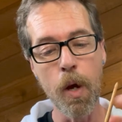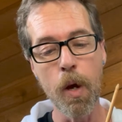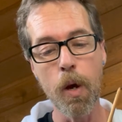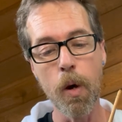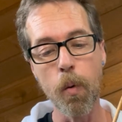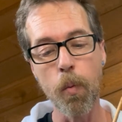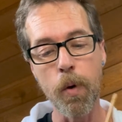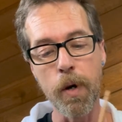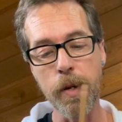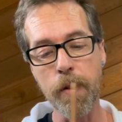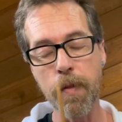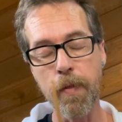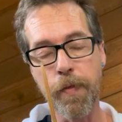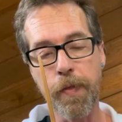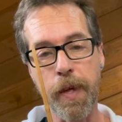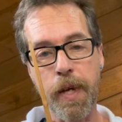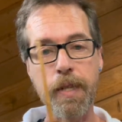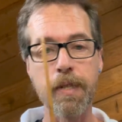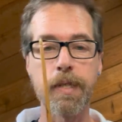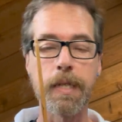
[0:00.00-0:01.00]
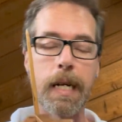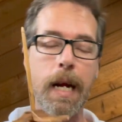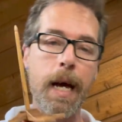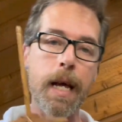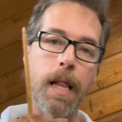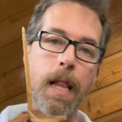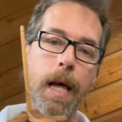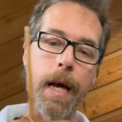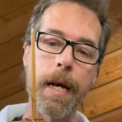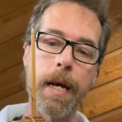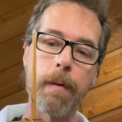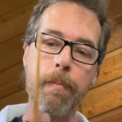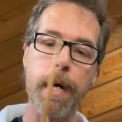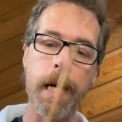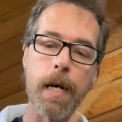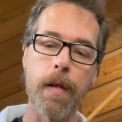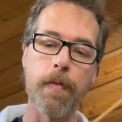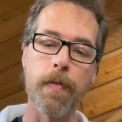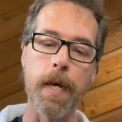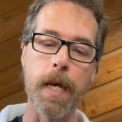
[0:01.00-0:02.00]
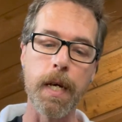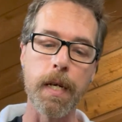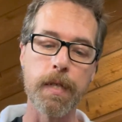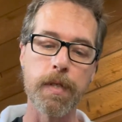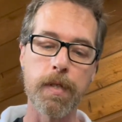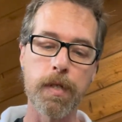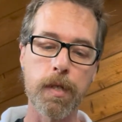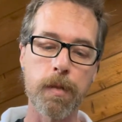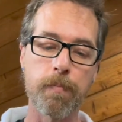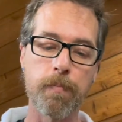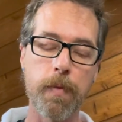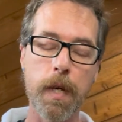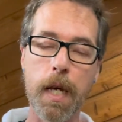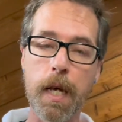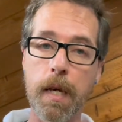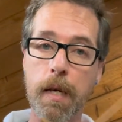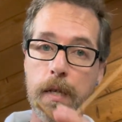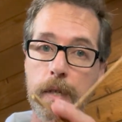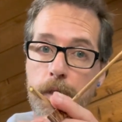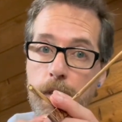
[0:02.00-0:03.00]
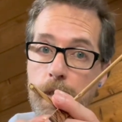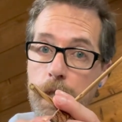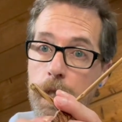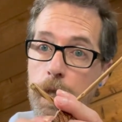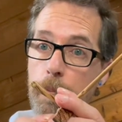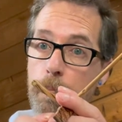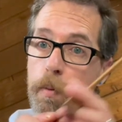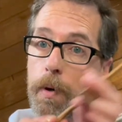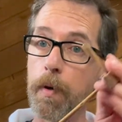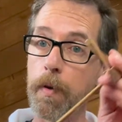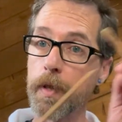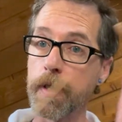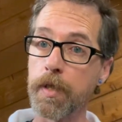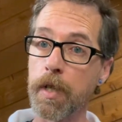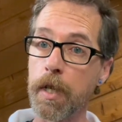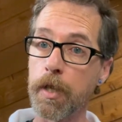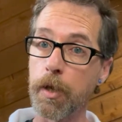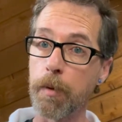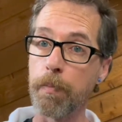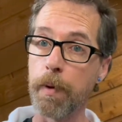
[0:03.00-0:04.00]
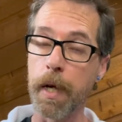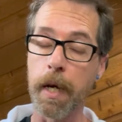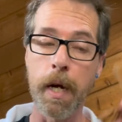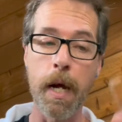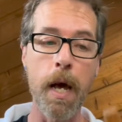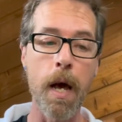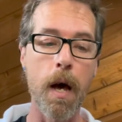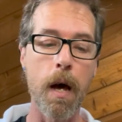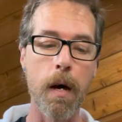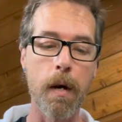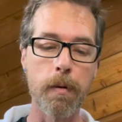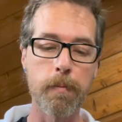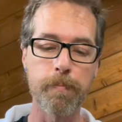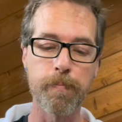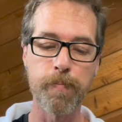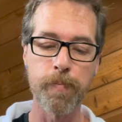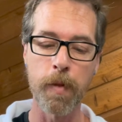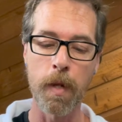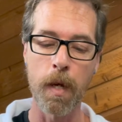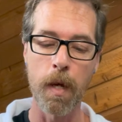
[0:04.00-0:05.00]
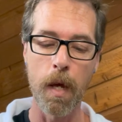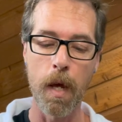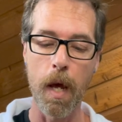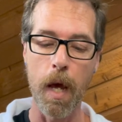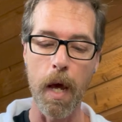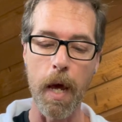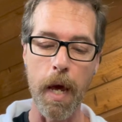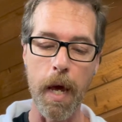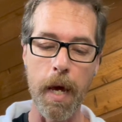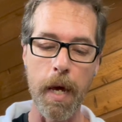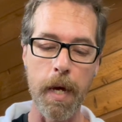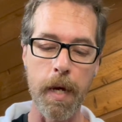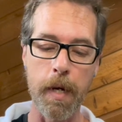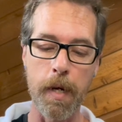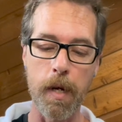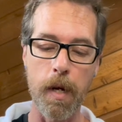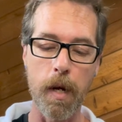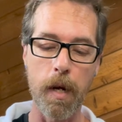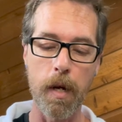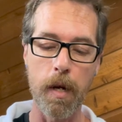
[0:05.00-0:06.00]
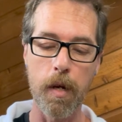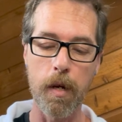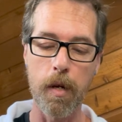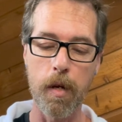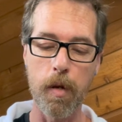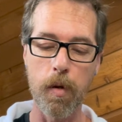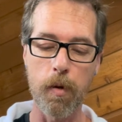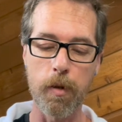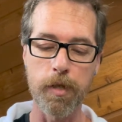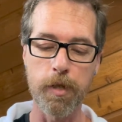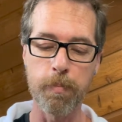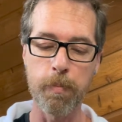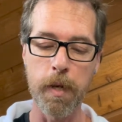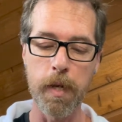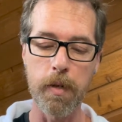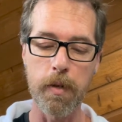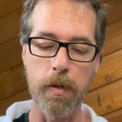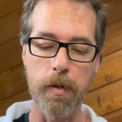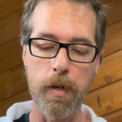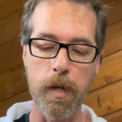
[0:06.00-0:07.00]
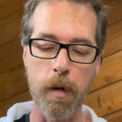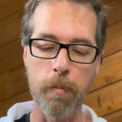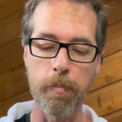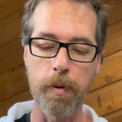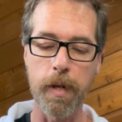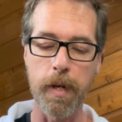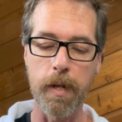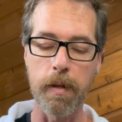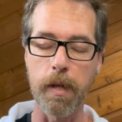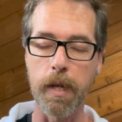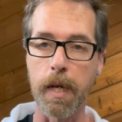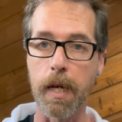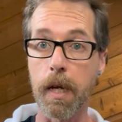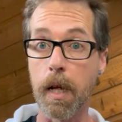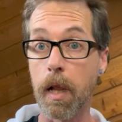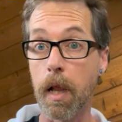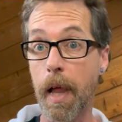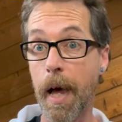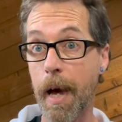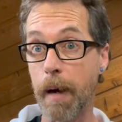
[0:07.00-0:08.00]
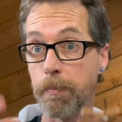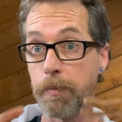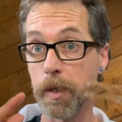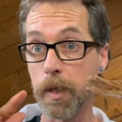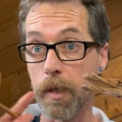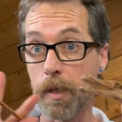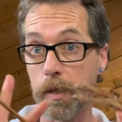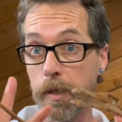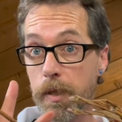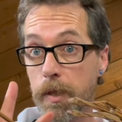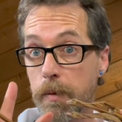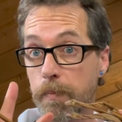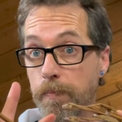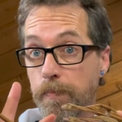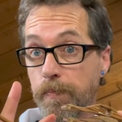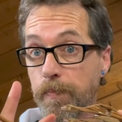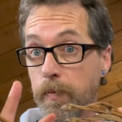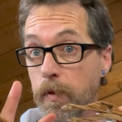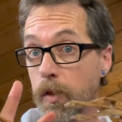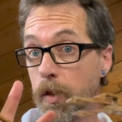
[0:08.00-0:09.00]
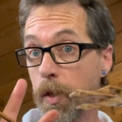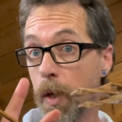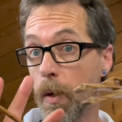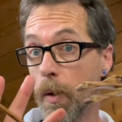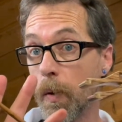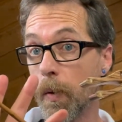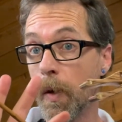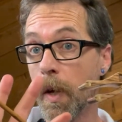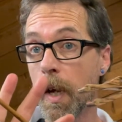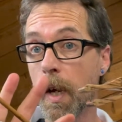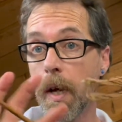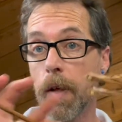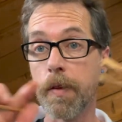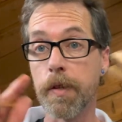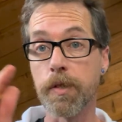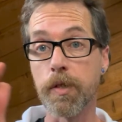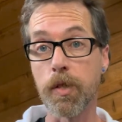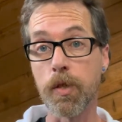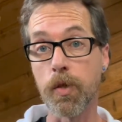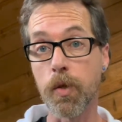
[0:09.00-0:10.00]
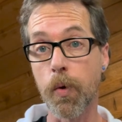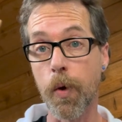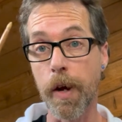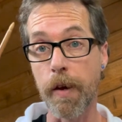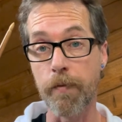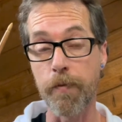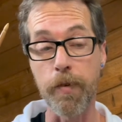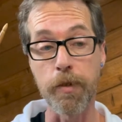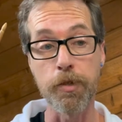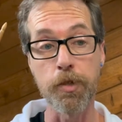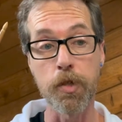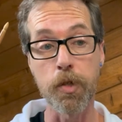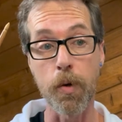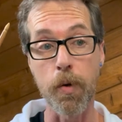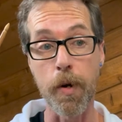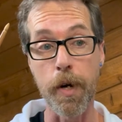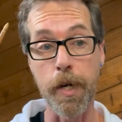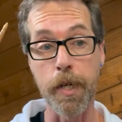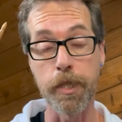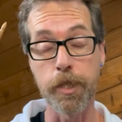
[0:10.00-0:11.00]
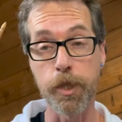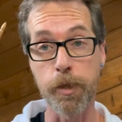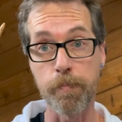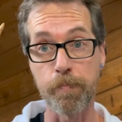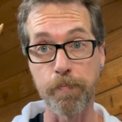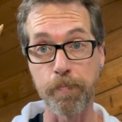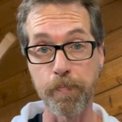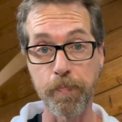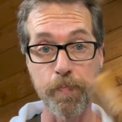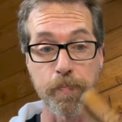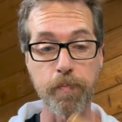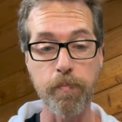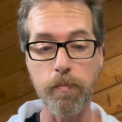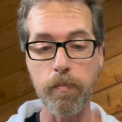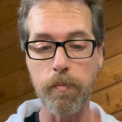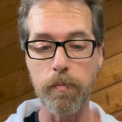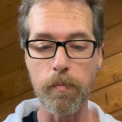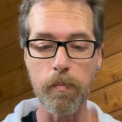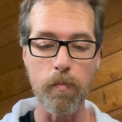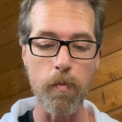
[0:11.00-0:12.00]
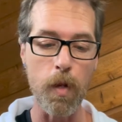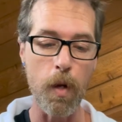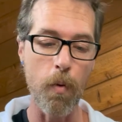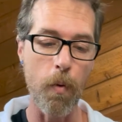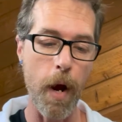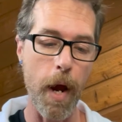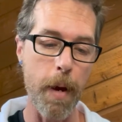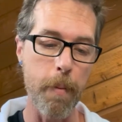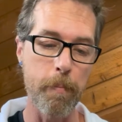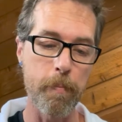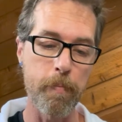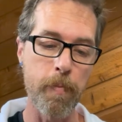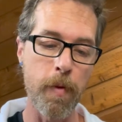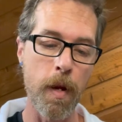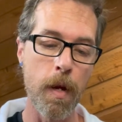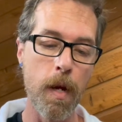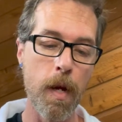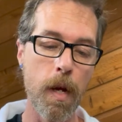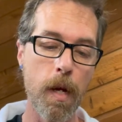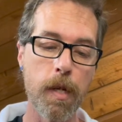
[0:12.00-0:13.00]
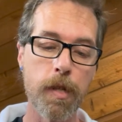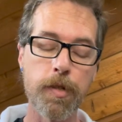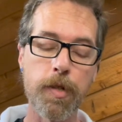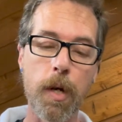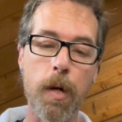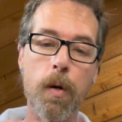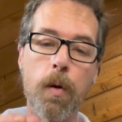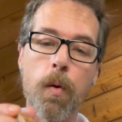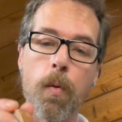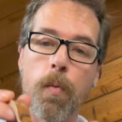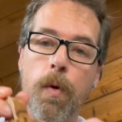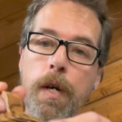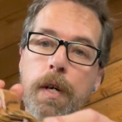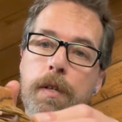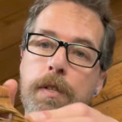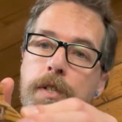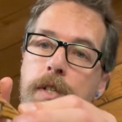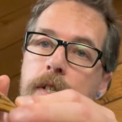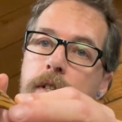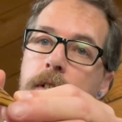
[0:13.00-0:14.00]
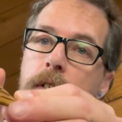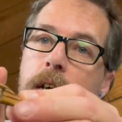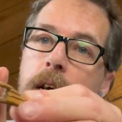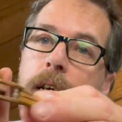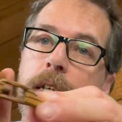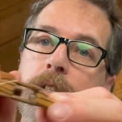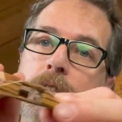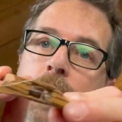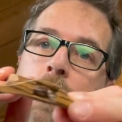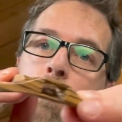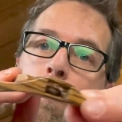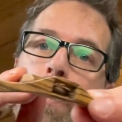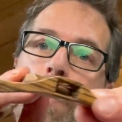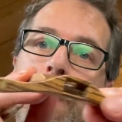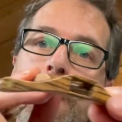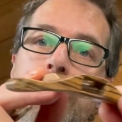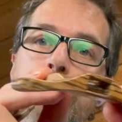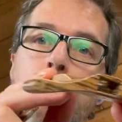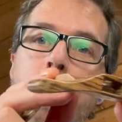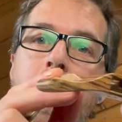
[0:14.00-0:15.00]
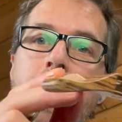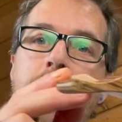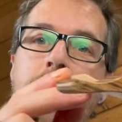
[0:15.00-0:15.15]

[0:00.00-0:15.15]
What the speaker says: One of the things that I like about these is you pull the center pin out and your spindle completely collapses. So this is great for storage, right? So we'll just assemble this back